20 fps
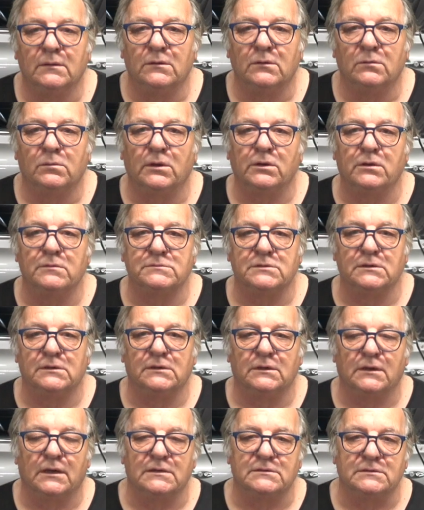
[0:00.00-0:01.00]
Welcome to
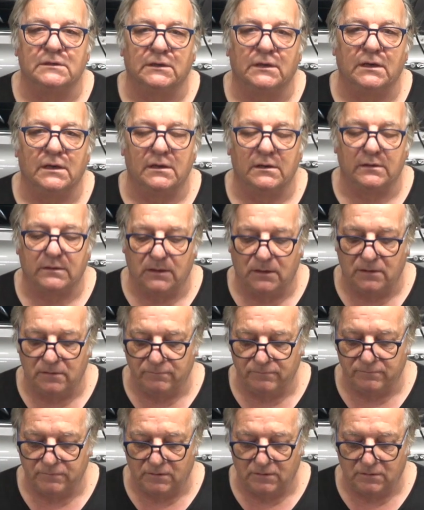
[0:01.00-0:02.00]
Classic Car
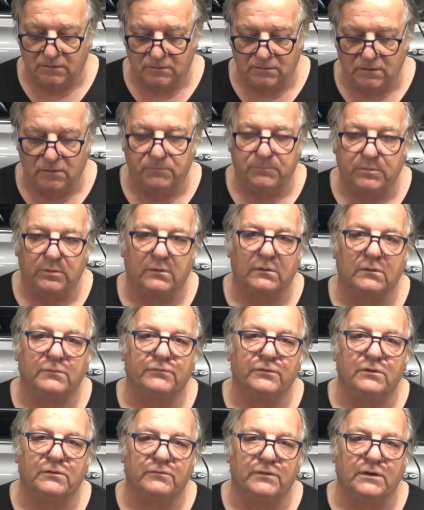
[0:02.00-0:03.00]
Cave. And I've put a
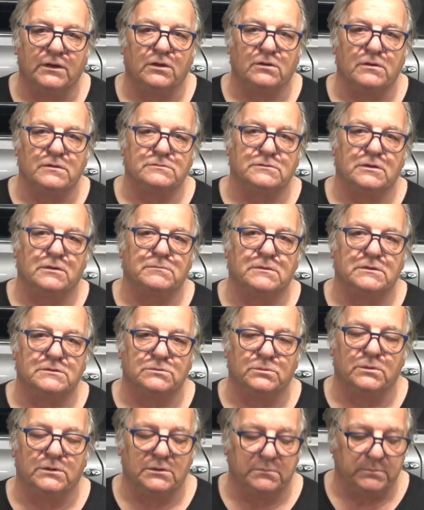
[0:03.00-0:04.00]
few videos up
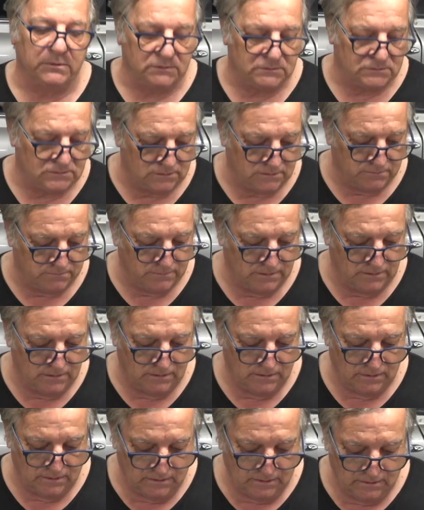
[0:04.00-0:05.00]
this week, but
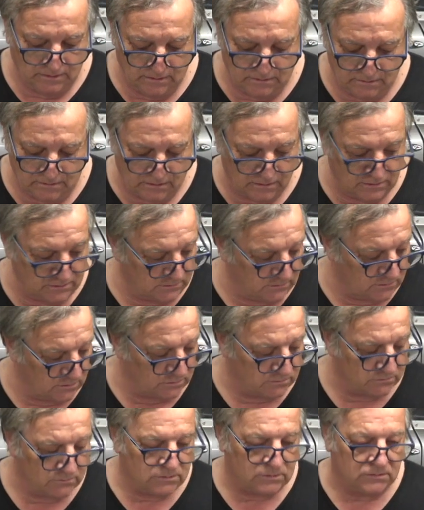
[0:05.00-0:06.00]
I
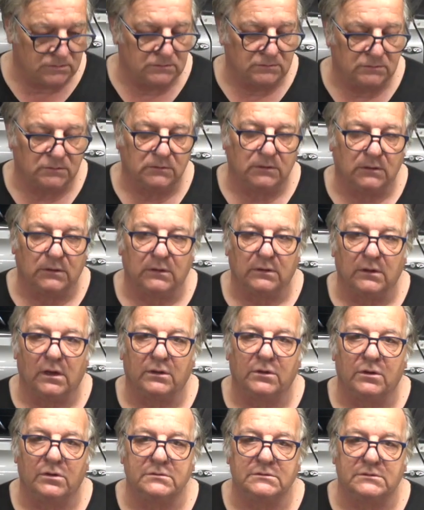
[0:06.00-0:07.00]

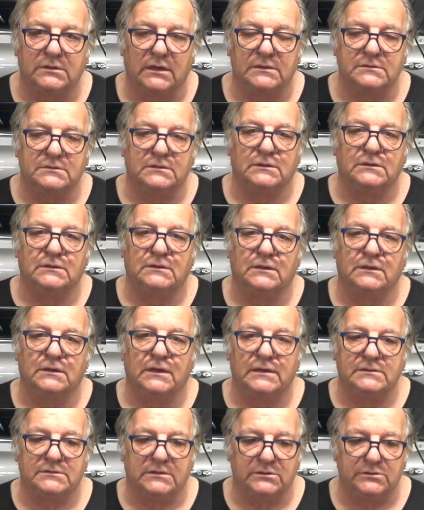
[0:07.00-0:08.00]
contacted
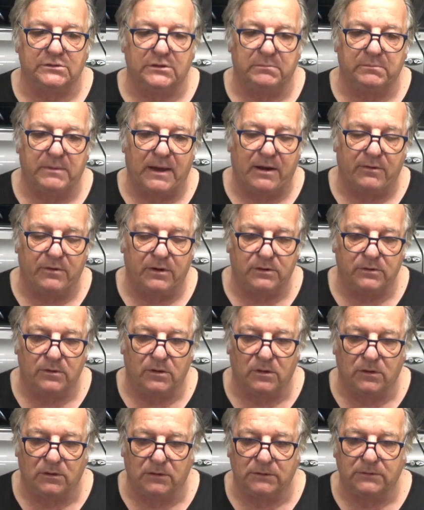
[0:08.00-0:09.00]
SNG Barrett in
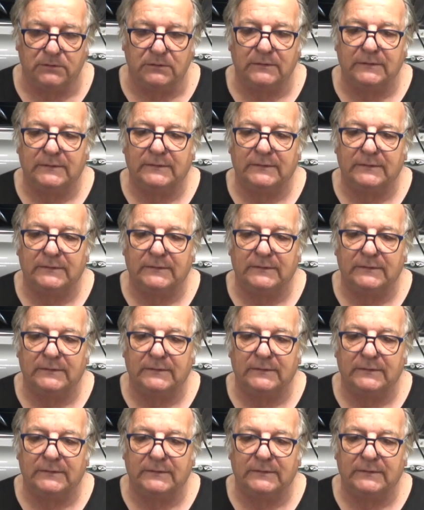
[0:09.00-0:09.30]
Holland